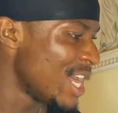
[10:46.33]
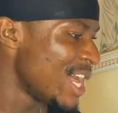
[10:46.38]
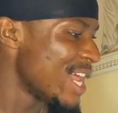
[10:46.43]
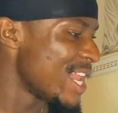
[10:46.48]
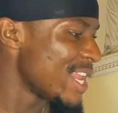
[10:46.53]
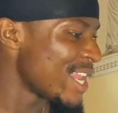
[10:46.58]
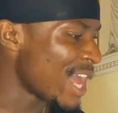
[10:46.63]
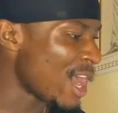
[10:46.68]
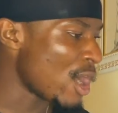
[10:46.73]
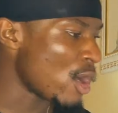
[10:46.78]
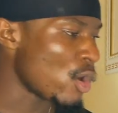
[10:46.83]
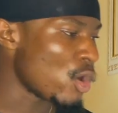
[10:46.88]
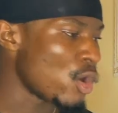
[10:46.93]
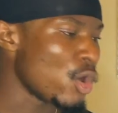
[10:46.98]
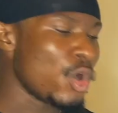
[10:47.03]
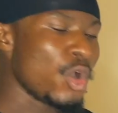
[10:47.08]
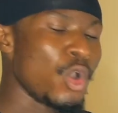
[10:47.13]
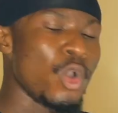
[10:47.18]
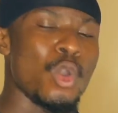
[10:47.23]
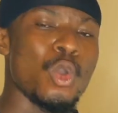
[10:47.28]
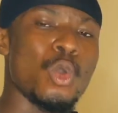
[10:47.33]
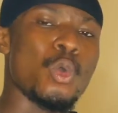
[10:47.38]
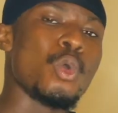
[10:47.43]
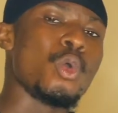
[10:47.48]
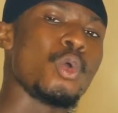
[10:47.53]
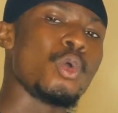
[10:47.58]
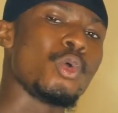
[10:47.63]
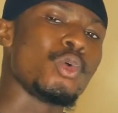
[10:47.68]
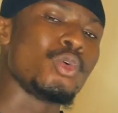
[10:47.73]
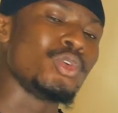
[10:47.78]
Now,
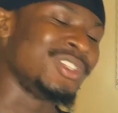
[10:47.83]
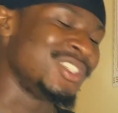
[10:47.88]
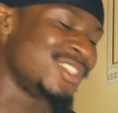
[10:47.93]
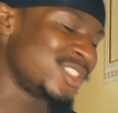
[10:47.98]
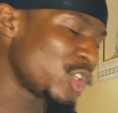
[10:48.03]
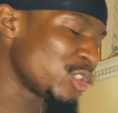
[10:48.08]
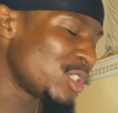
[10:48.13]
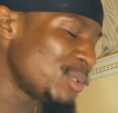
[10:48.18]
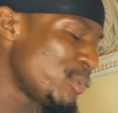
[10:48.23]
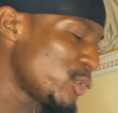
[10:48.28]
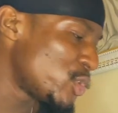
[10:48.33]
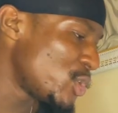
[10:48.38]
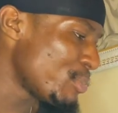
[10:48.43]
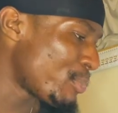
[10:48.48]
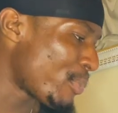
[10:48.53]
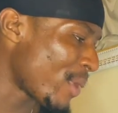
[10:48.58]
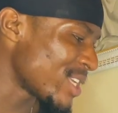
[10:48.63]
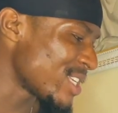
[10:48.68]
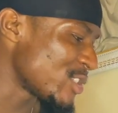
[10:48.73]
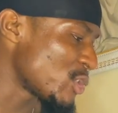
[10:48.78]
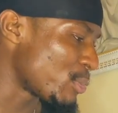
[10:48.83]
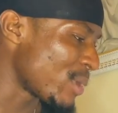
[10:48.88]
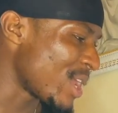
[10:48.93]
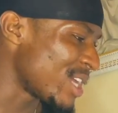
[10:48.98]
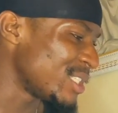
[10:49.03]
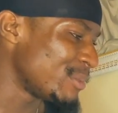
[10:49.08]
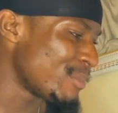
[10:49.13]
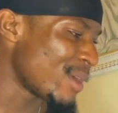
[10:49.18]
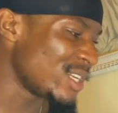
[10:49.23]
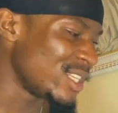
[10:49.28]
the relationship between price and supply and
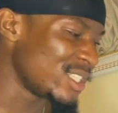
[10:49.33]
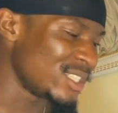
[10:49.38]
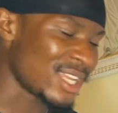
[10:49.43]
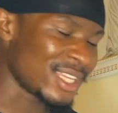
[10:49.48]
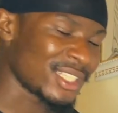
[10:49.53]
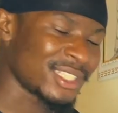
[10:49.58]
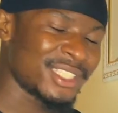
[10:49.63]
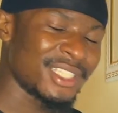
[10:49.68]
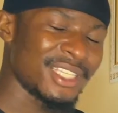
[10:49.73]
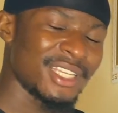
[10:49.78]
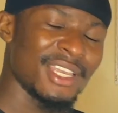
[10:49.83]
demand is that